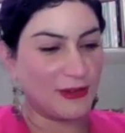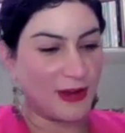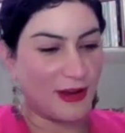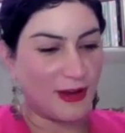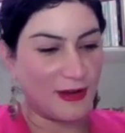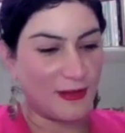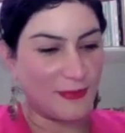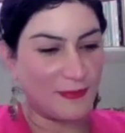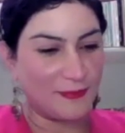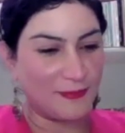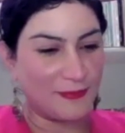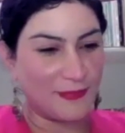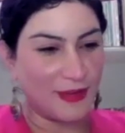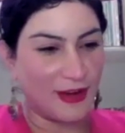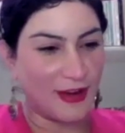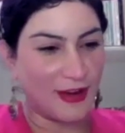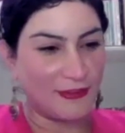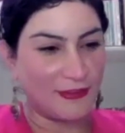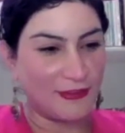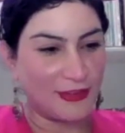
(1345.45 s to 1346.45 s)
Um,
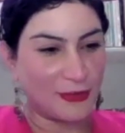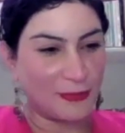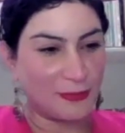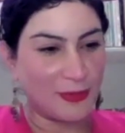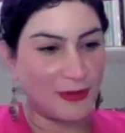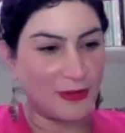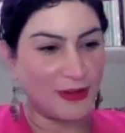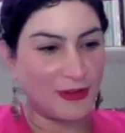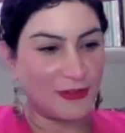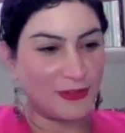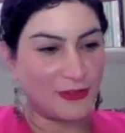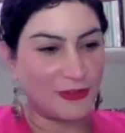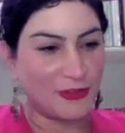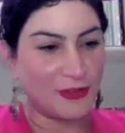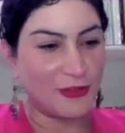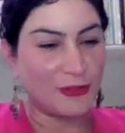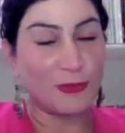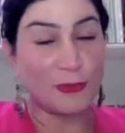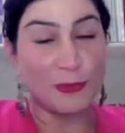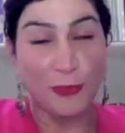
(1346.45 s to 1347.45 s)
I've experienced
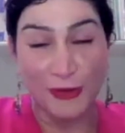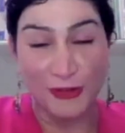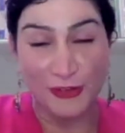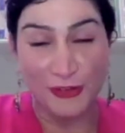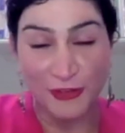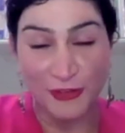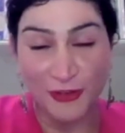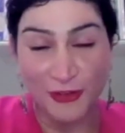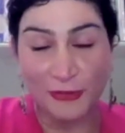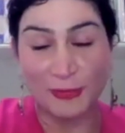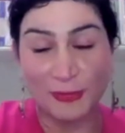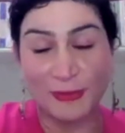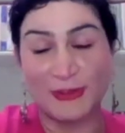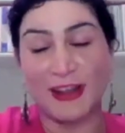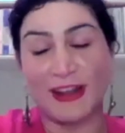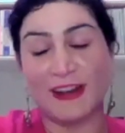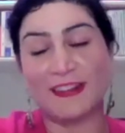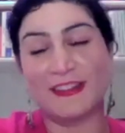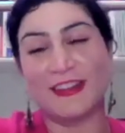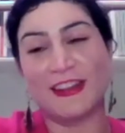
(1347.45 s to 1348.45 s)
wonderful
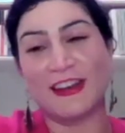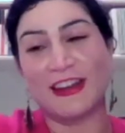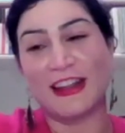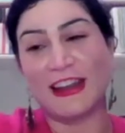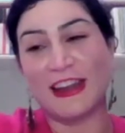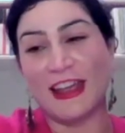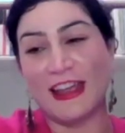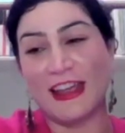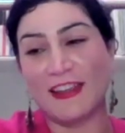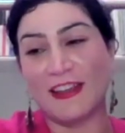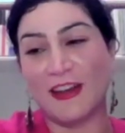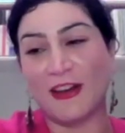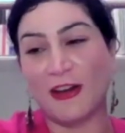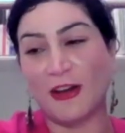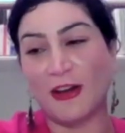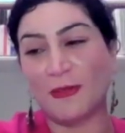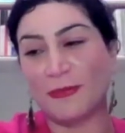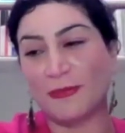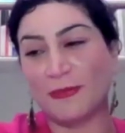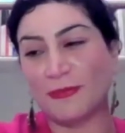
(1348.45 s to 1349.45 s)
hospitality in LA
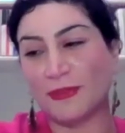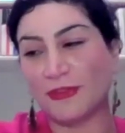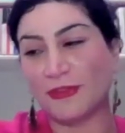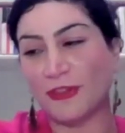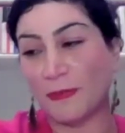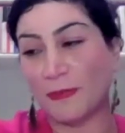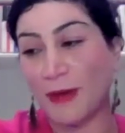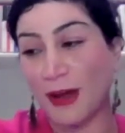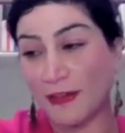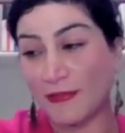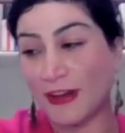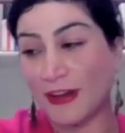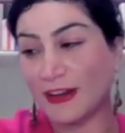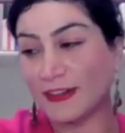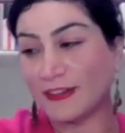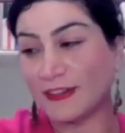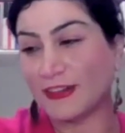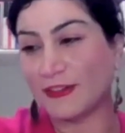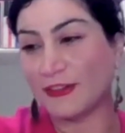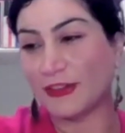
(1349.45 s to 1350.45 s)
um, from my
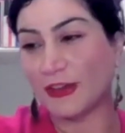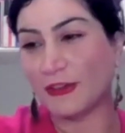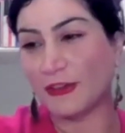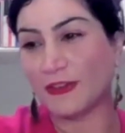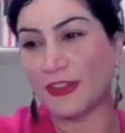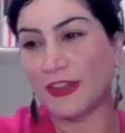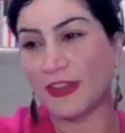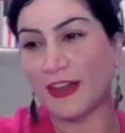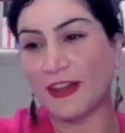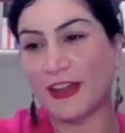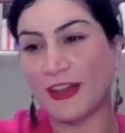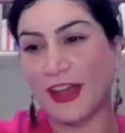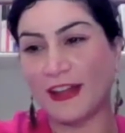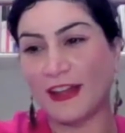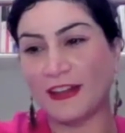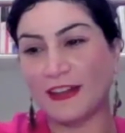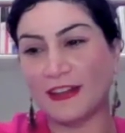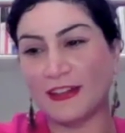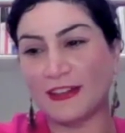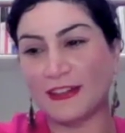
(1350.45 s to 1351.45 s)
relatives over there,
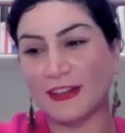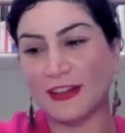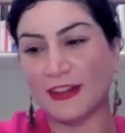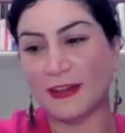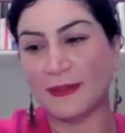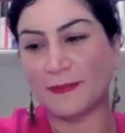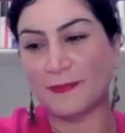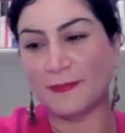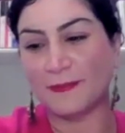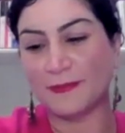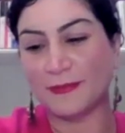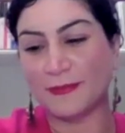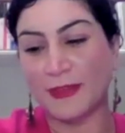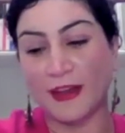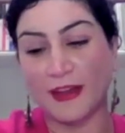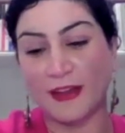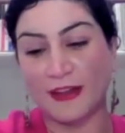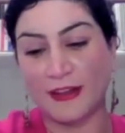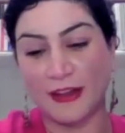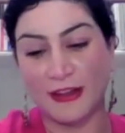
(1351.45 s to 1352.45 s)
and um,
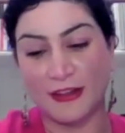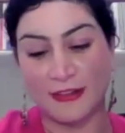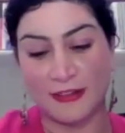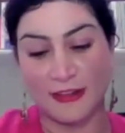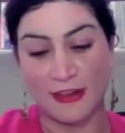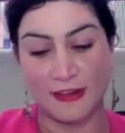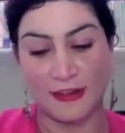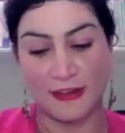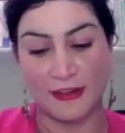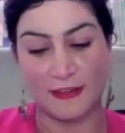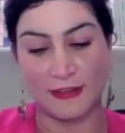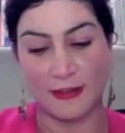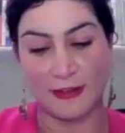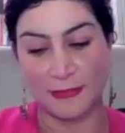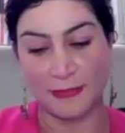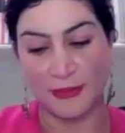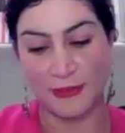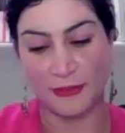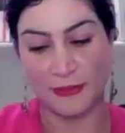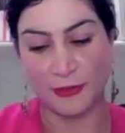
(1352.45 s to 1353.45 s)
yeah, it, it is
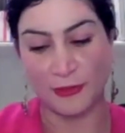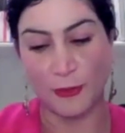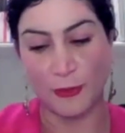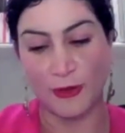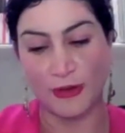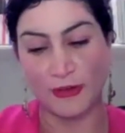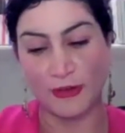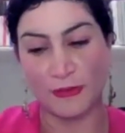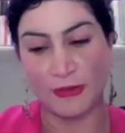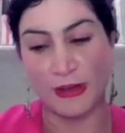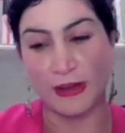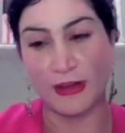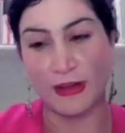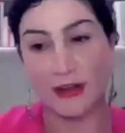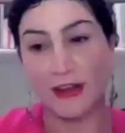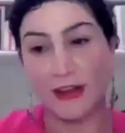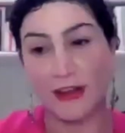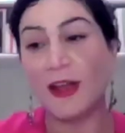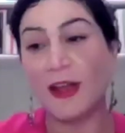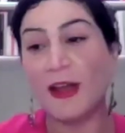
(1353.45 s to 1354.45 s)
something quite
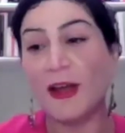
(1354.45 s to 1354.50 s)
unique.